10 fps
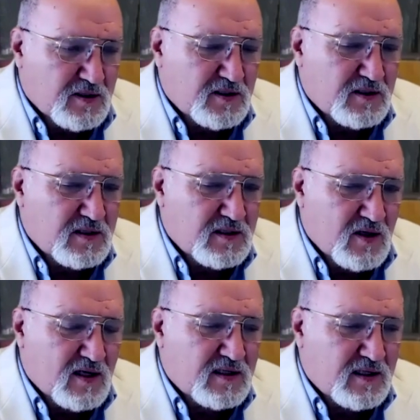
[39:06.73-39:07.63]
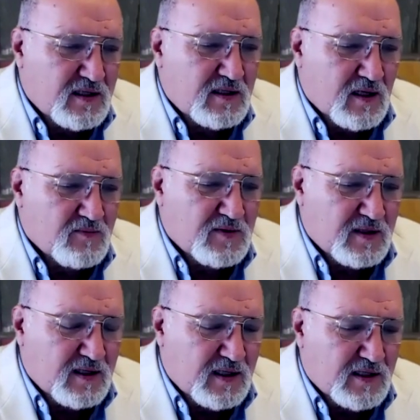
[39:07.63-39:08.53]
She did not get up
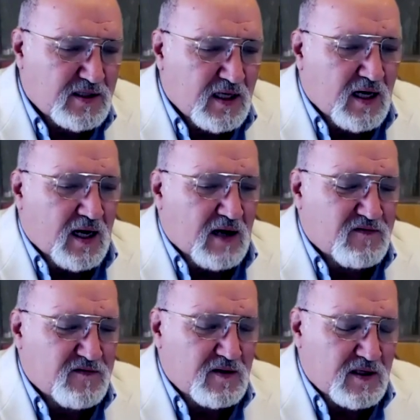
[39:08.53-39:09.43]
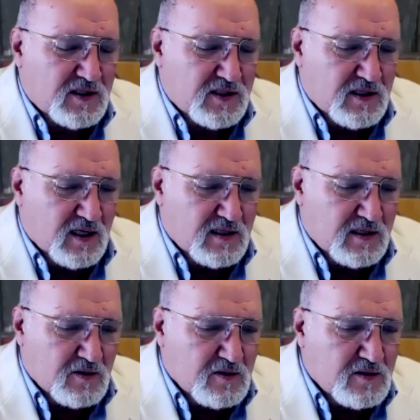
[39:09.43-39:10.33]
in age. I feel like she got
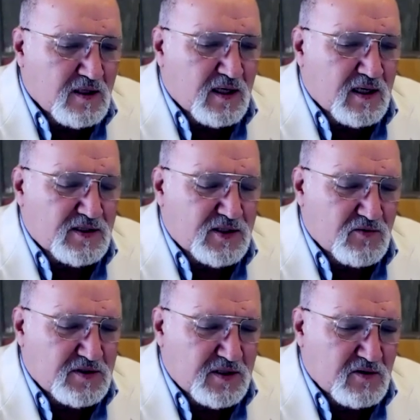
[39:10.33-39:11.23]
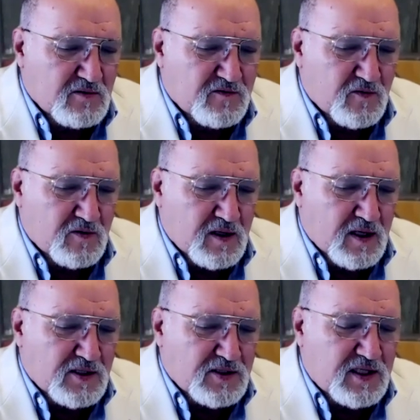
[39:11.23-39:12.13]
ill, and she was ill for,
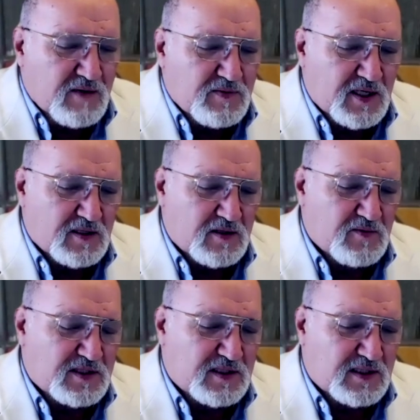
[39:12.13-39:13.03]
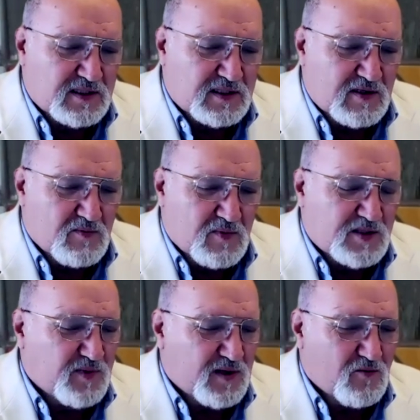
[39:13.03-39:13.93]
she keeps telling me 16 months,
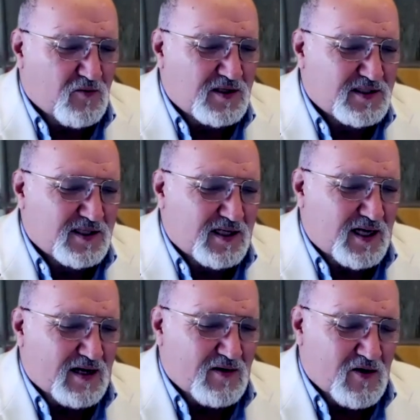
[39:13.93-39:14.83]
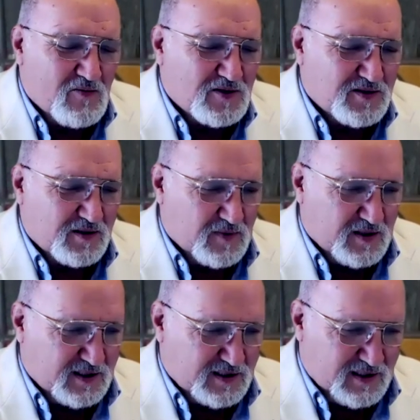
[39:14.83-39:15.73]
but I want to say, I almost think my
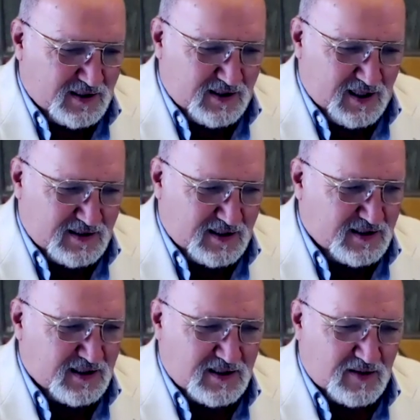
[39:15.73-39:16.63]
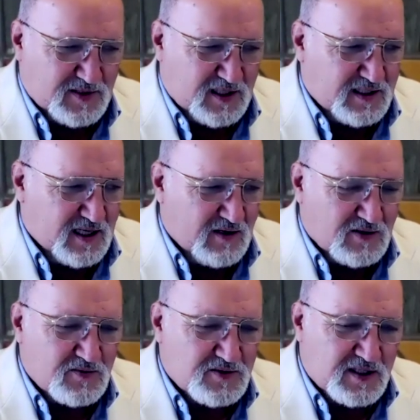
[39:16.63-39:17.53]
dyslexia has the six upside down. It's
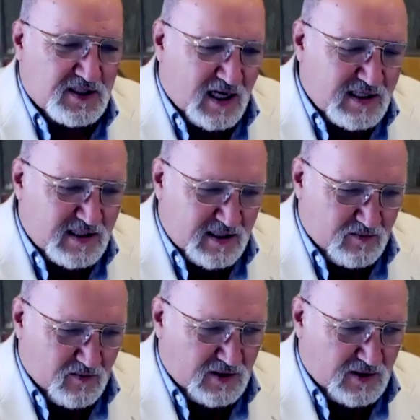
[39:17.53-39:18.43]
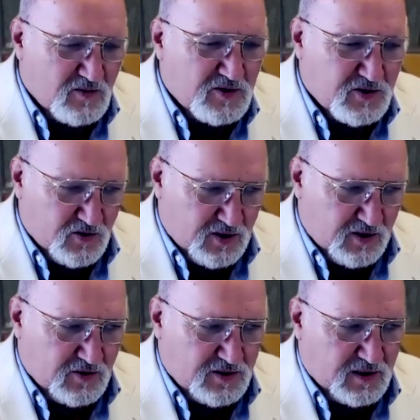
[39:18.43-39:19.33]
almost like 19 months, almost 2
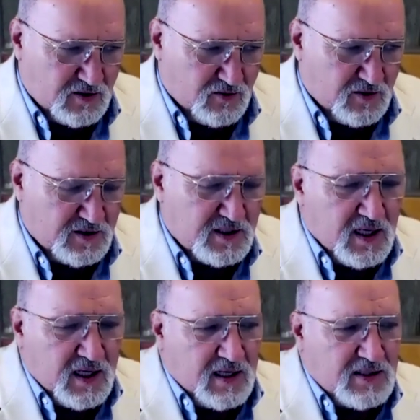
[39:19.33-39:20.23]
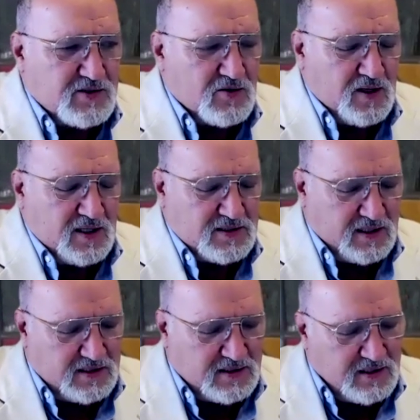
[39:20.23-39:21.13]
years, in other words. And so as I
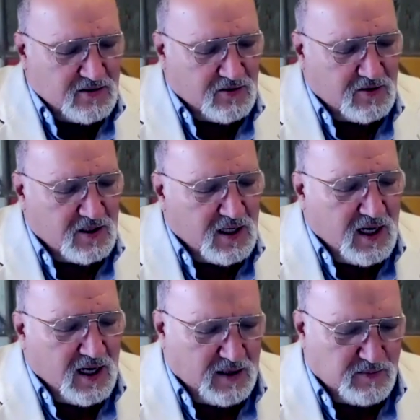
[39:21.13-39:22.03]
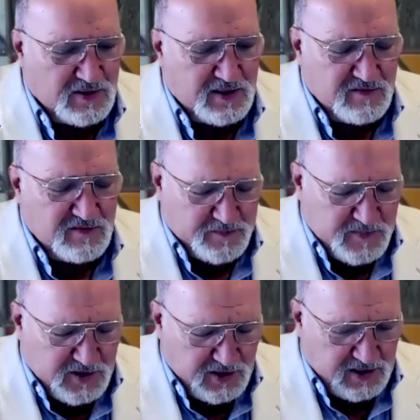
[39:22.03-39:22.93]
see her, I believe
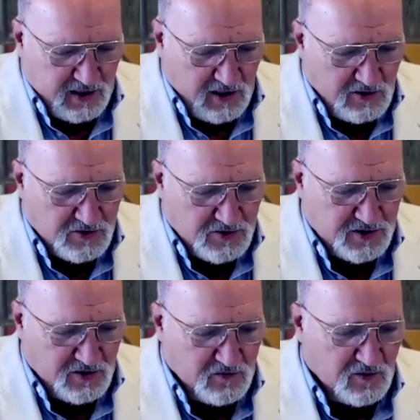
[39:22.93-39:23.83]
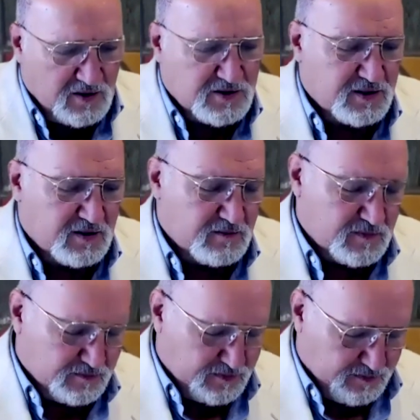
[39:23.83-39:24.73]
she held herself well. She,
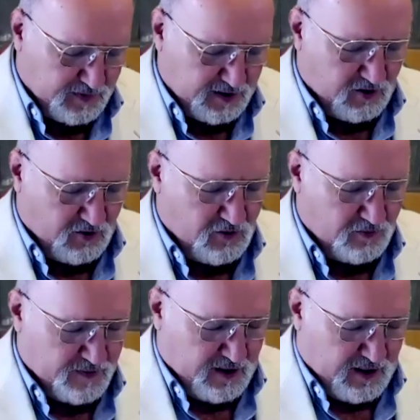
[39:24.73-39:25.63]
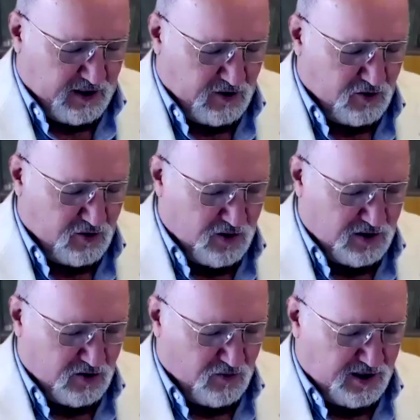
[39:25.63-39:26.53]
you know, in
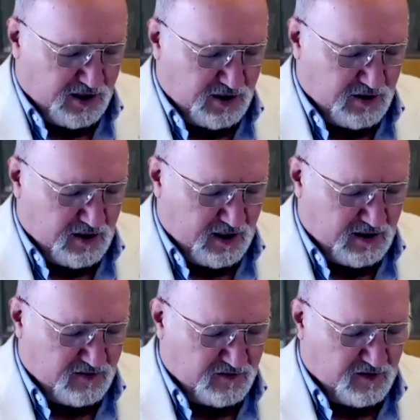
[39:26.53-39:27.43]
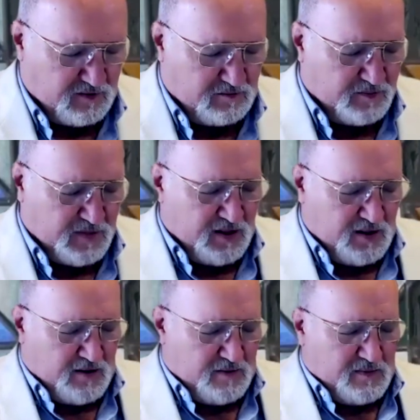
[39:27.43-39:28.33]
the way she kind of
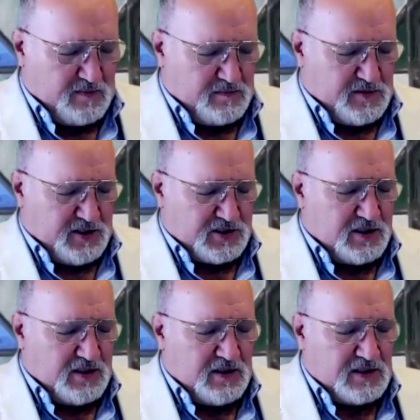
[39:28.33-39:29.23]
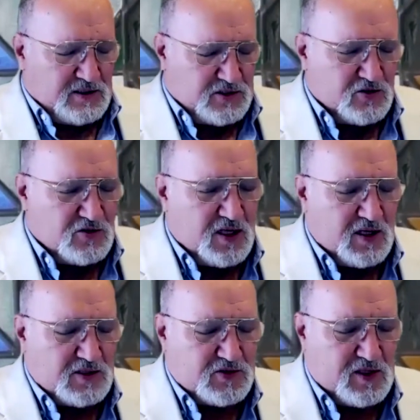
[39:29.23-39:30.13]
just stood
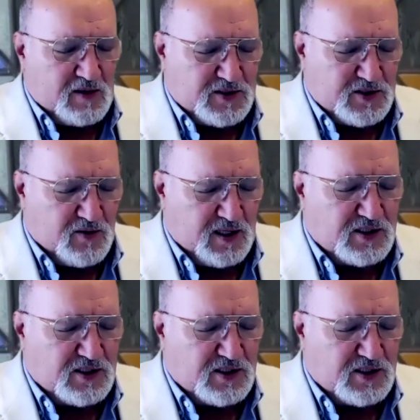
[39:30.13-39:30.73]
up straight.